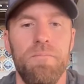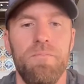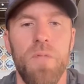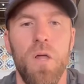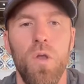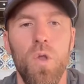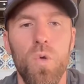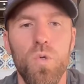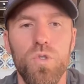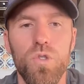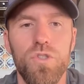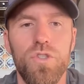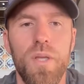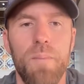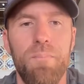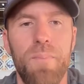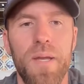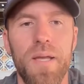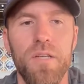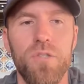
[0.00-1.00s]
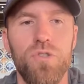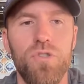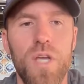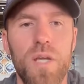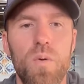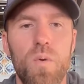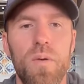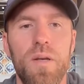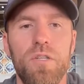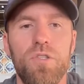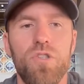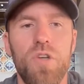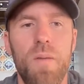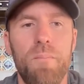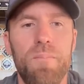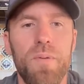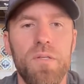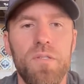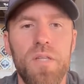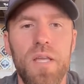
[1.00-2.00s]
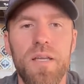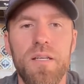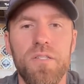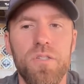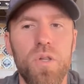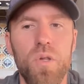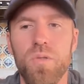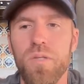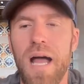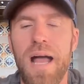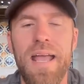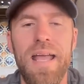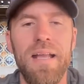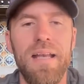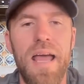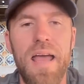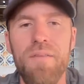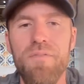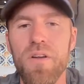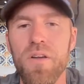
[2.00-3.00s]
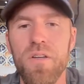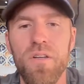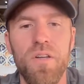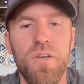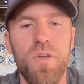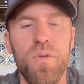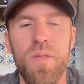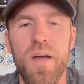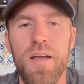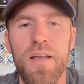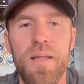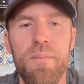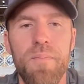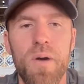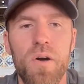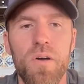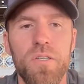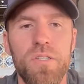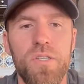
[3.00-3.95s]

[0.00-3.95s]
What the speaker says: The loser said PSG will win the Champions League. It's close. I ain't ever going to do that anymore.